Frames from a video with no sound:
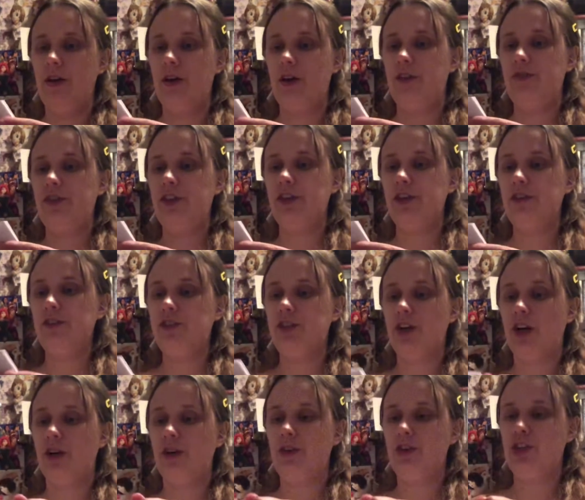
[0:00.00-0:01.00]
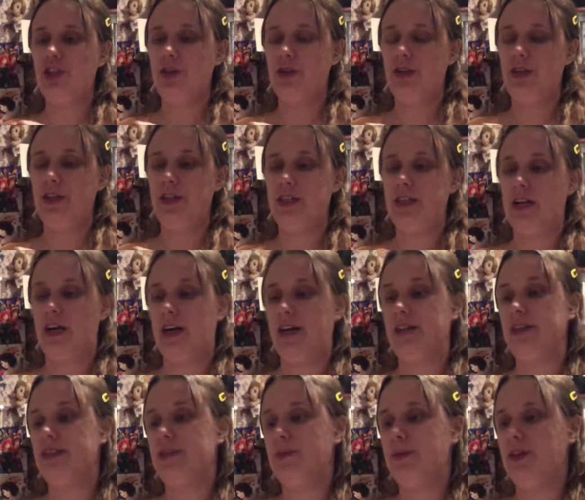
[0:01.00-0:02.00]
A flicker of sorrow showed in his
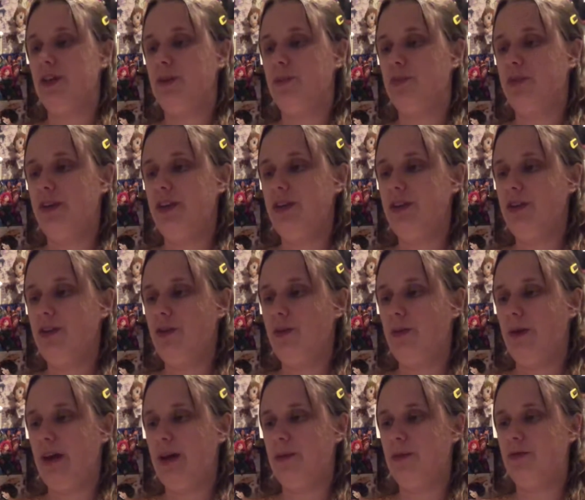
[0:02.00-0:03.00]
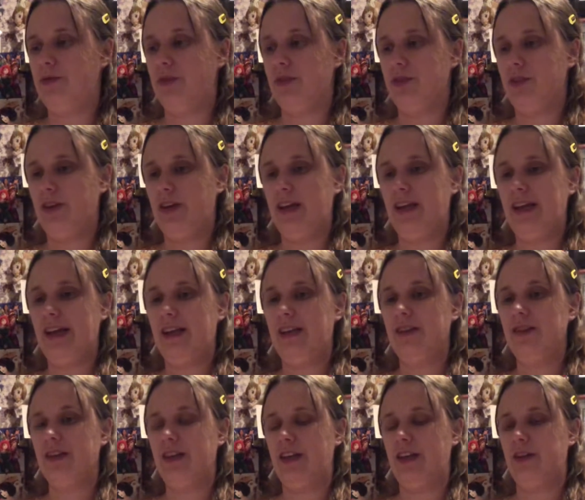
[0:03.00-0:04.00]
eyes, but he blinked it away before looking at
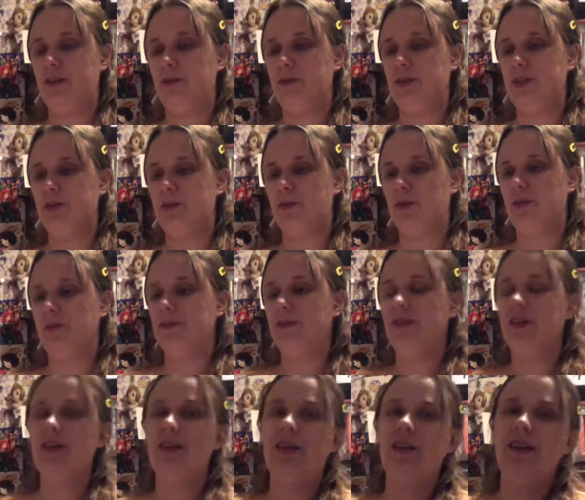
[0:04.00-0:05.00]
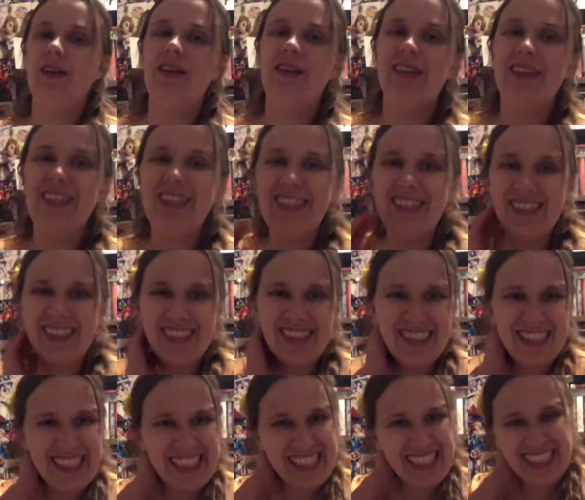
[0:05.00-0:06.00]
Elena once more.
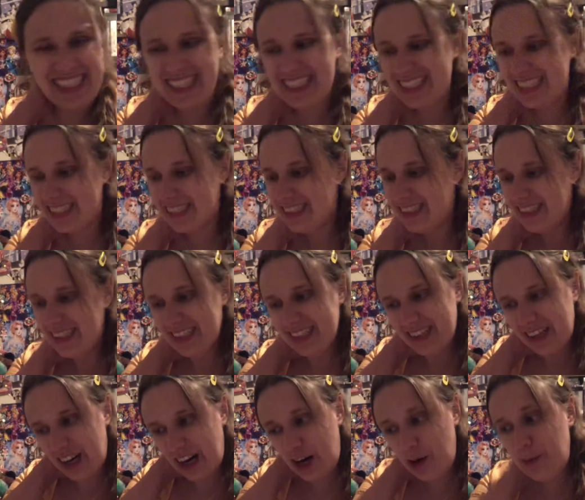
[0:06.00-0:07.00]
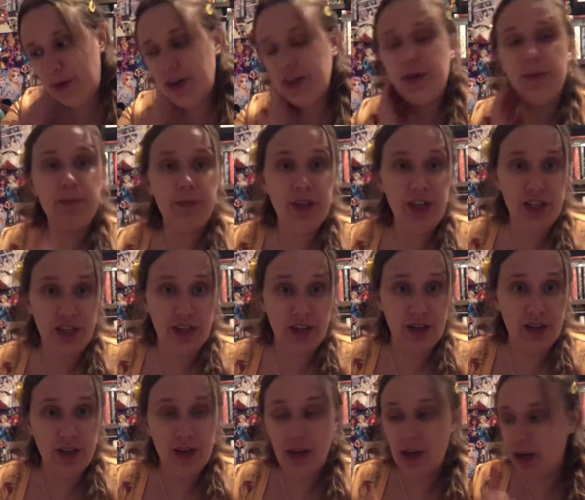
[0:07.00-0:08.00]
Yeah, I'm on a
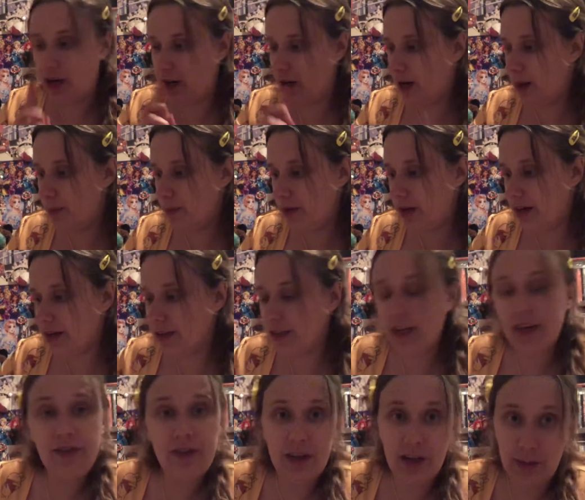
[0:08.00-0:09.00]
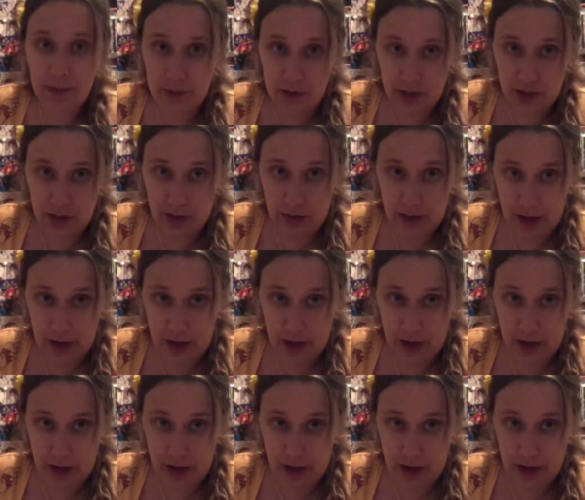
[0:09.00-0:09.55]
mission, and I'm not giving up until it